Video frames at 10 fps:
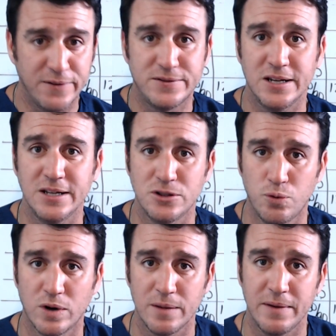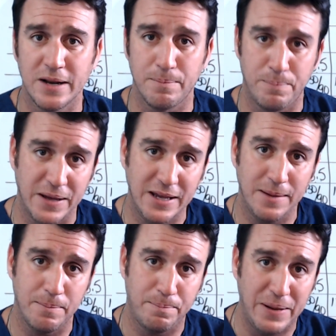15, 20 minute
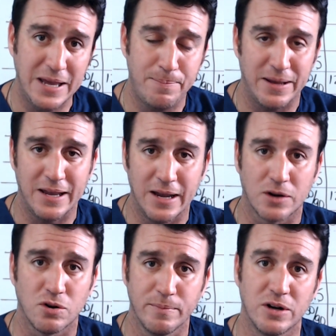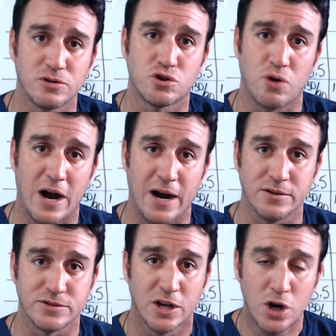peep, peep incremental
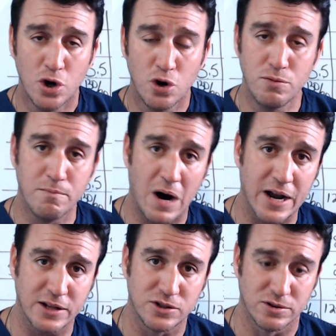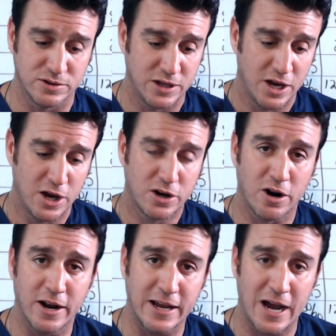trials, who monitors
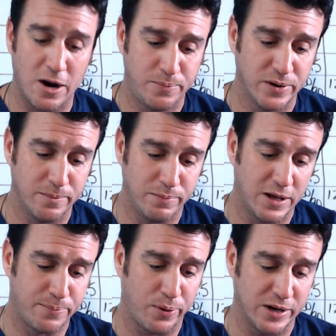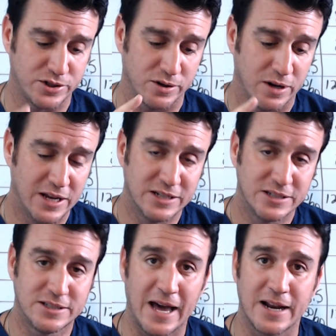cardiac output, blood pressure,
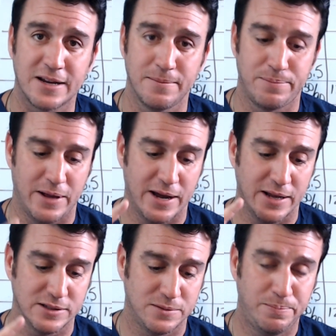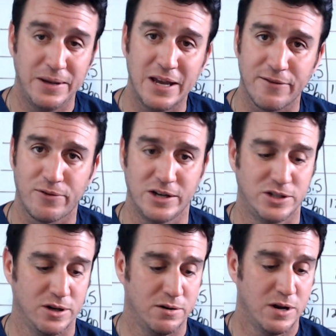static compliance, PF
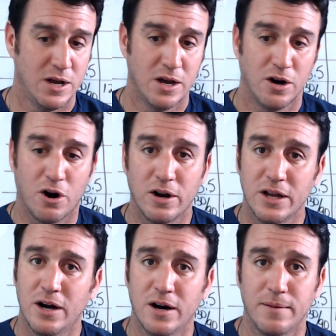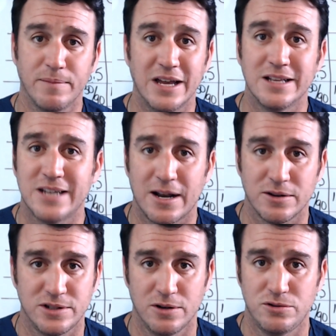ratio, or um, end
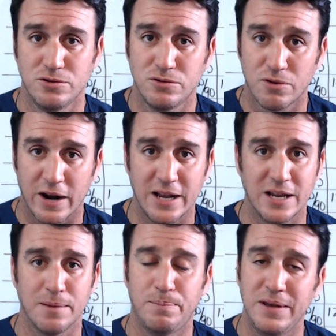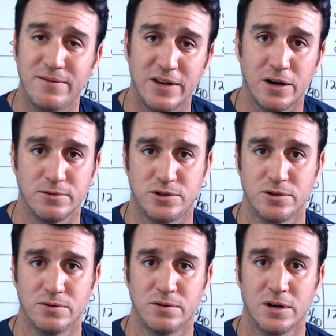tidal CO2 gradient,
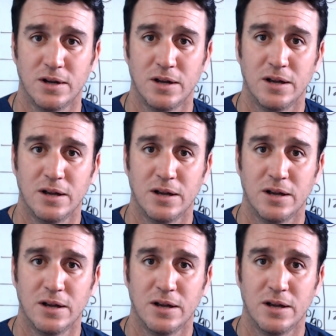PVO2.